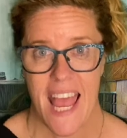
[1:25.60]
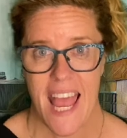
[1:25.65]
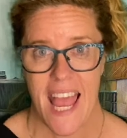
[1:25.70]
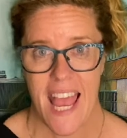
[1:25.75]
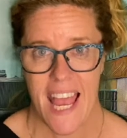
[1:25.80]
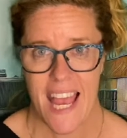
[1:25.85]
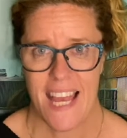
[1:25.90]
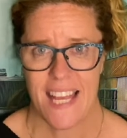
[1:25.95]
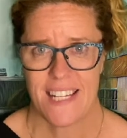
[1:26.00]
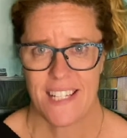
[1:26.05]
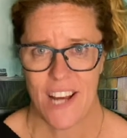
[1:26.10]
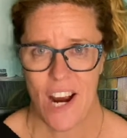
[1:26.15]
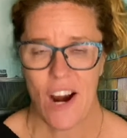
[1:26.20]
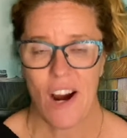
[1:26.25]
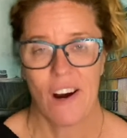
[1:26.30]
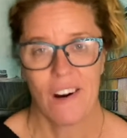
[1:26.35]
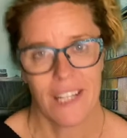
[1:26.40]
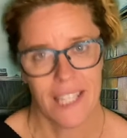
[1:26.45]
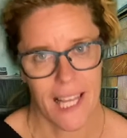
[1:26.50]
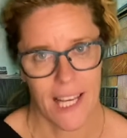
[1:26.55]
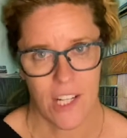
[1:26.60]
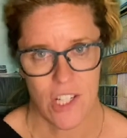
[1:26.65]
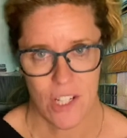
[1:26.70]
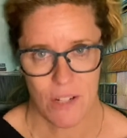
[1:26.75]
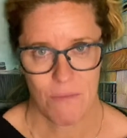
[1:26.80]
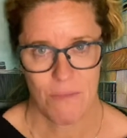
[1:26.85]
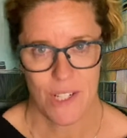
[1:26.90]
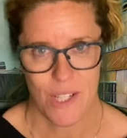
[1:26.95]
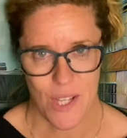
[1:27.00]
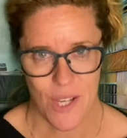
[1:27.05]
and our
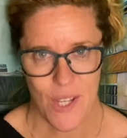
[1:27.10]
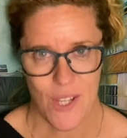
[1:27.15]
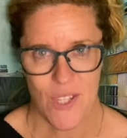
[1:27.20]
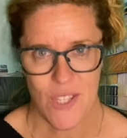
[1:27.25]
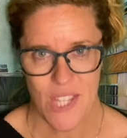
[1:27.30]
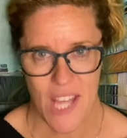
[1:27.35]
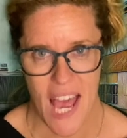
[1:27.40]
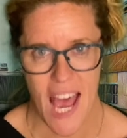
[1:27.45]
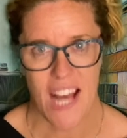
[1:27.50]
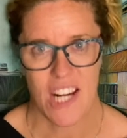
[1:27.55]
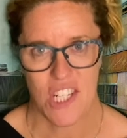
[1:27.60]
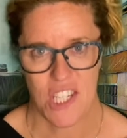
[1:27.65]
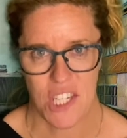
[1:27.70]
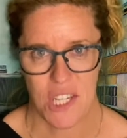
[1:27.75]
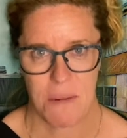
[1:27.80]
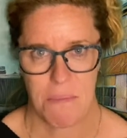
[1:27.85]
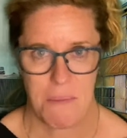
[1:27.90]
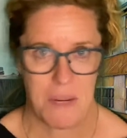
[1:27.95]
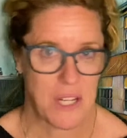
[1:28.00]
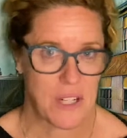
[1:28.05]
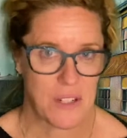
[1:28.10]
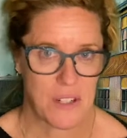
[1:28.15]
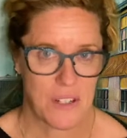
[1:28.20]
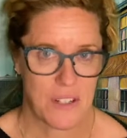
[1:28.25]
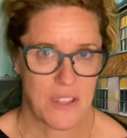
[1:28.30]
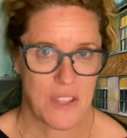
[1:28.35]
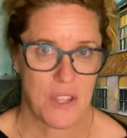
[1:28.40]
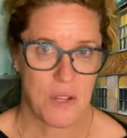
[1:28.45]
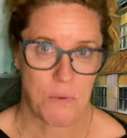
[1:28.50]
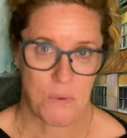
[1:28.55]
election results actually
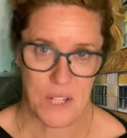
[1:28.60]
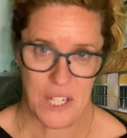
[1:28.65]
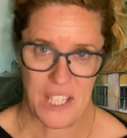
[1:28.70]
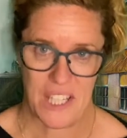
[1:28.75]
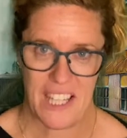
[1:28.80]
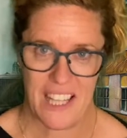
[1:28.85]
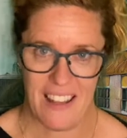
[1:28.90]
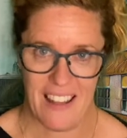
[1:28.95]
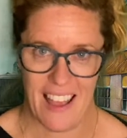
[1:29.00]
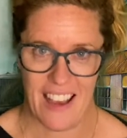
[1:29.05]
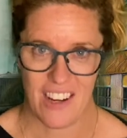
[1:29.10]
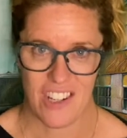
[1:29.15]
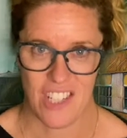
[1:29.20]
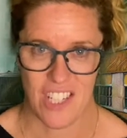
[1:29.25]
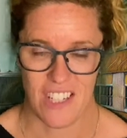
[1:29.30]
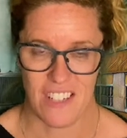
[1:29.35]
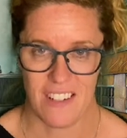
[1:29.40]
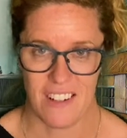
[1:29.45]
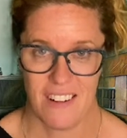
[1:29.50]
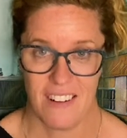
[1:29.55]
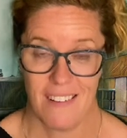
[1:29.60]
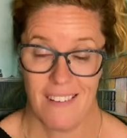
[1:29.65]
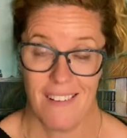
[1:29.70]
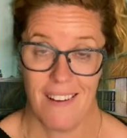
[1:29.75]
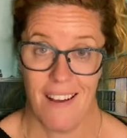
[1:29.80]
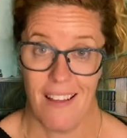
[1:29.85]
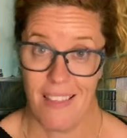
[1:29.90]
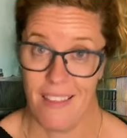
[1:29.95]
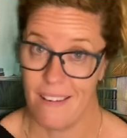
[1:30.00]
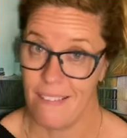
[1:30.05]
mirrored the real election.
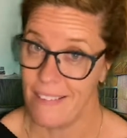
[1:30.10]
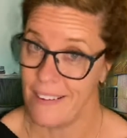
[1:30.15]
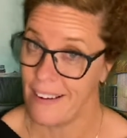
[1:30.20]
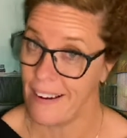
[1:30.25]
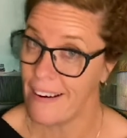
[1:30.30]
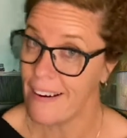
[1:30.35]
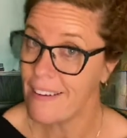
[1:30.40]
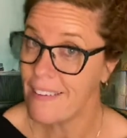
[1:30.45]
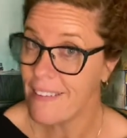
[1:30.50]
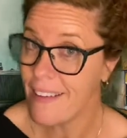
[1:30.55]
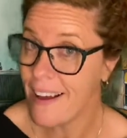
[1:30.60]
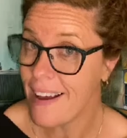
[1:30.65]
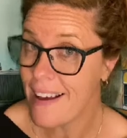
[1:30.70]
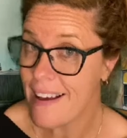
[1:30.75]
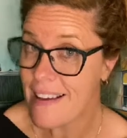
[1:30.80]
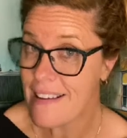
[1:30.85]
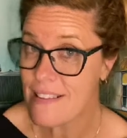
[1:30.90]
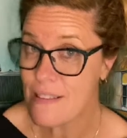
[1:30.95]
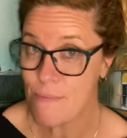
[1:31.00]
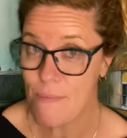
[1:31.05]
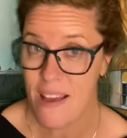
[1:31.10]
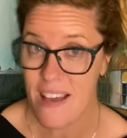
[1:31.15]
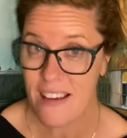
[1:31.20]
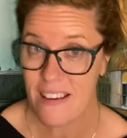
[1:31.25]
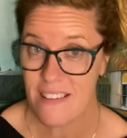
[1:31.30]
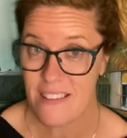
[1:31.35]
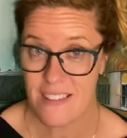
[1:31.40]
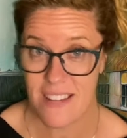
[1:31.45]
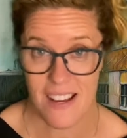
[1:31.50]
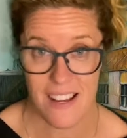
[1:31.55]
Although in our class,
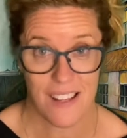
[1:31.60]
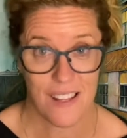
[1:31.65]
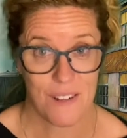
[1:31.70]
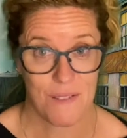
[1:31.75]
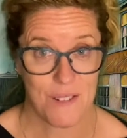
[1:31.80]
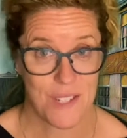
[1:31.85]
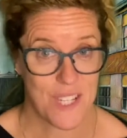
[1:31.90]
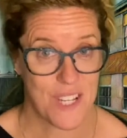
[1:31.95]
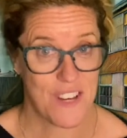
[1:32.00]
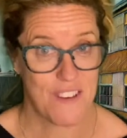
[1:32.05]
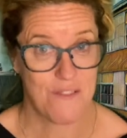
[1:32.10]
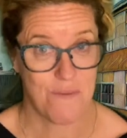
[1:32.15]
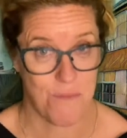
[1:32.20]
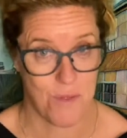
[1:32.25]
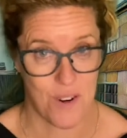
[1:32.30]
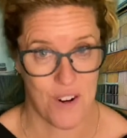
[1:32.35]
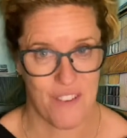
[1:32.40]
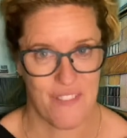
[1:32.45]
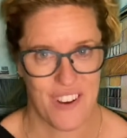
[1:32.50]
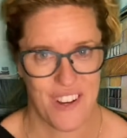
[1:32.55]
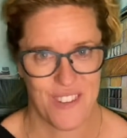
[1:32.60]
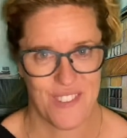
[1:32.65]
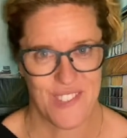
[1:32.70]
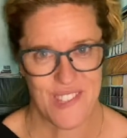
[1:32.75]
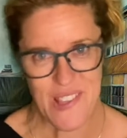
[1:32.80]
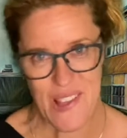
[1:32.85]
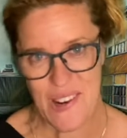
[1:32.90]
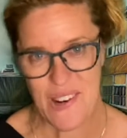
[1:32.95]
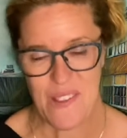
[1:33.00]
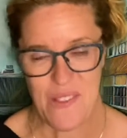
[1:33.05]
Max Taylor received more votes
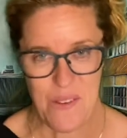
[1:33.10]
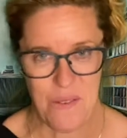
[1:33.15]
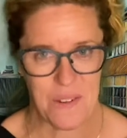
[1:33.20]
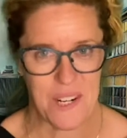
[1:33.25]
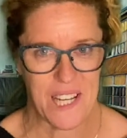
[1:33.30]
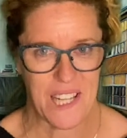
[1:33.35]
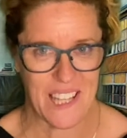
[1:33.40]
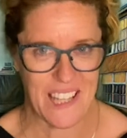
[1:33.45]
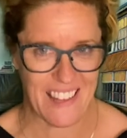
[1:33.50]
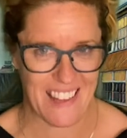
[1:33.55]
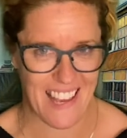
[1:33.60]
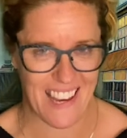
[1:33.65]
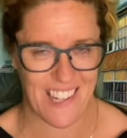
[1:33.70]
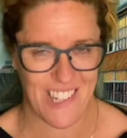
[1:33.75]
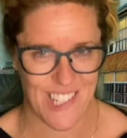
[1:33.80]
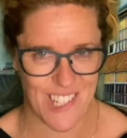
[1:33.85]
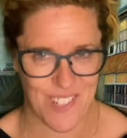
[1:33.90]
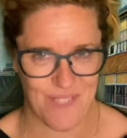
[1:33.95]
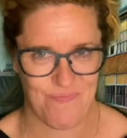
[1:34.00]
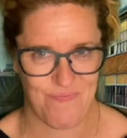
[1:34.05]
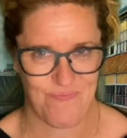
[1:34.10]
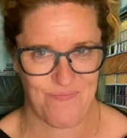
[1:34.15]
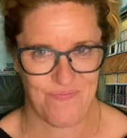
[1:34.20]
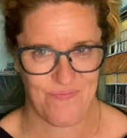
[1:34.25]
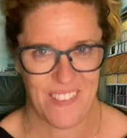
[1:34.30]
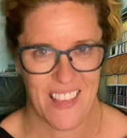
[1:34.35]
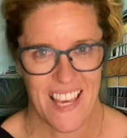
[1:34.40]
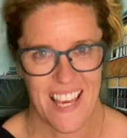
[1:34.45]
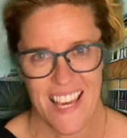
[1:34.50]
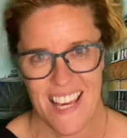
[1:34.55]
than in the real election.
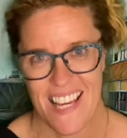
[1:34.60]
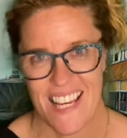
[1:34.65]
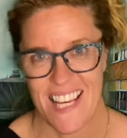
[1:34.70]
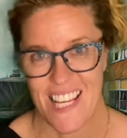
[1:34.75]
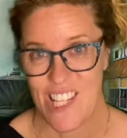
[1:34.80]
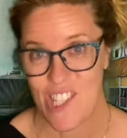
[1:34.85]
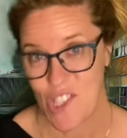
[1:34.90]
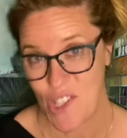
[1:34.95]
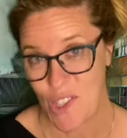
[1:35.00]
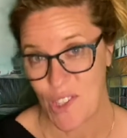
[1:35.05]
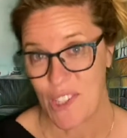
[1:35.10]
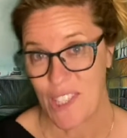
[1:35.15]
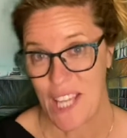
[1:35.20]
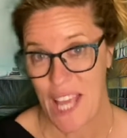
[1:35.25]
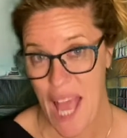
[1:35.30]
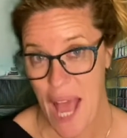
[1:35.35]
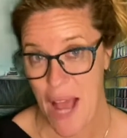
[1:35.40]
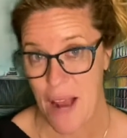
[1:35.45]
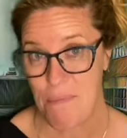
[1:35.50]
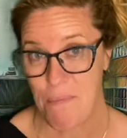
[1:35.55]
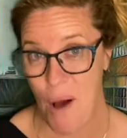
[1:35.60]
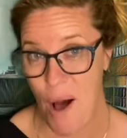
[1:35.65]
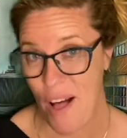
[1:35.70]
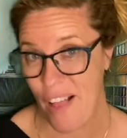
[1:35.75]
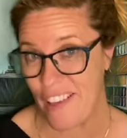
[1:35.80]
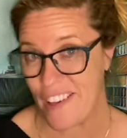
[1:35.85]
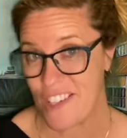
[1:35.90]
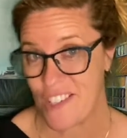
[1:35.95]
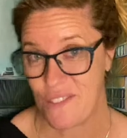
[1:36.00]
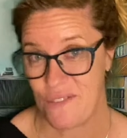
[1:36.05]
He certainly had
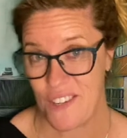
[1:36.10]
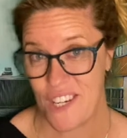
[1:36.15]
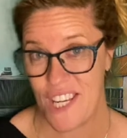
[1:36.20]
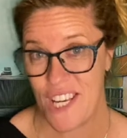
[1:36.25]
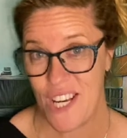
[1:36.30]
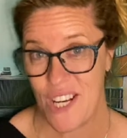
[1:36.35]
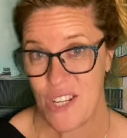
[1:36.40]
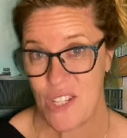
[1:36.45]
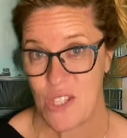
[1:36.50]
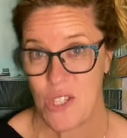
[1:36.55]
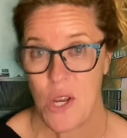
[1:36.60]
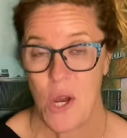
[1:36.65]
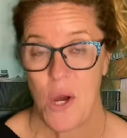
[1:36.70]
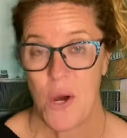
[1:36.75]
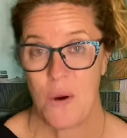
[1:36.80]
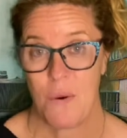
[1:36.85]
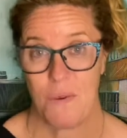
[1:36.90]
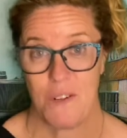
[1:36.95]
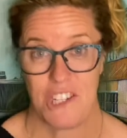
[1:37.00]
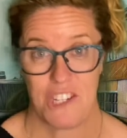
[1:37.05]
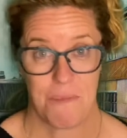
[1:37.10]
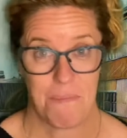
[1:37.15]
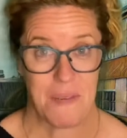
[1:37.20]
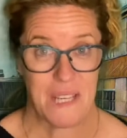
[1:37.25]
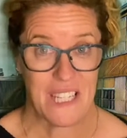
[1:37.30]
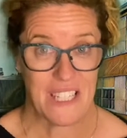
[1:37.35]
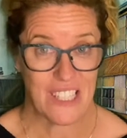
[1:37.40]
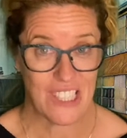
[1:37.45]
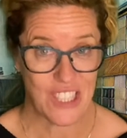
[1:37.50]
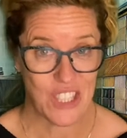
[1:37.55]
polished videos which
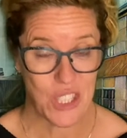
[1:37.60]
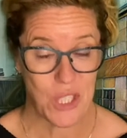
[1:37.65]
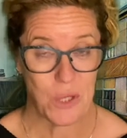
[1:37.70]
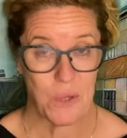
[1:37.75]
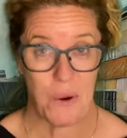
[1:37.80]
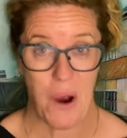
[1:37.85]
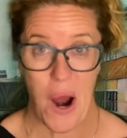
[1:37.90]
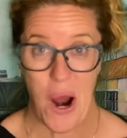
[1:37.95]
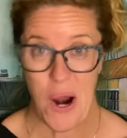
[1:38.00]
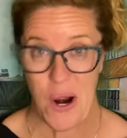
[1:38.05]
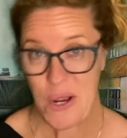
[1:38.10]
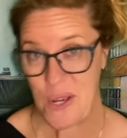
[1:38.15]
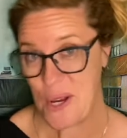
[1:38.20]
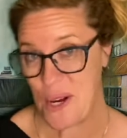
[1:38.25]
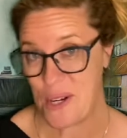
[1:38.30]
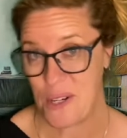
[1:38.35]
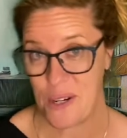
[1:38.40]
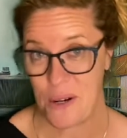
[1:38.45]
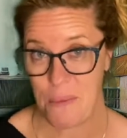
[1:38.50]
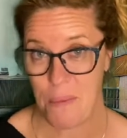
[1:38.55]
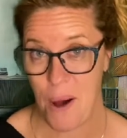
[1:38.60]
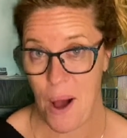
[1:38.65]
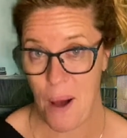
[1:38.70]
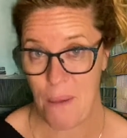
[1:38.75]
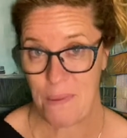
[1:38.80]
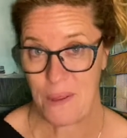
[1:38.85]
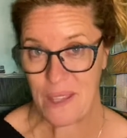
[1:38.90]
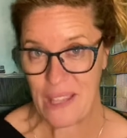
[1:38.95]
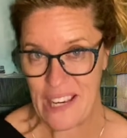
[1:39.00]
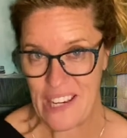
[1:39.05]
appealed to our younger
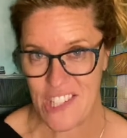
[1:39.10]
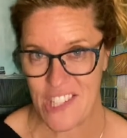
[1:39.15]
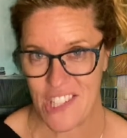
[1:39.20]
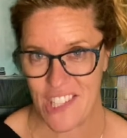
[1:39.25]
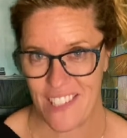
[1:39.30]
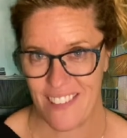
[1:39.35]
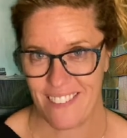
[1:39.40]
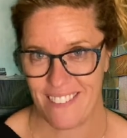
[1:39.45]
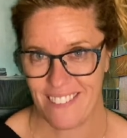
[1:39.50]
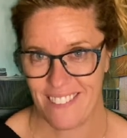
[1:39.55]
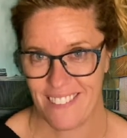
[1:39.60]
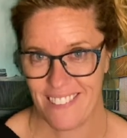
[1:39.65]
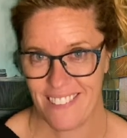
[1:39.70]
population.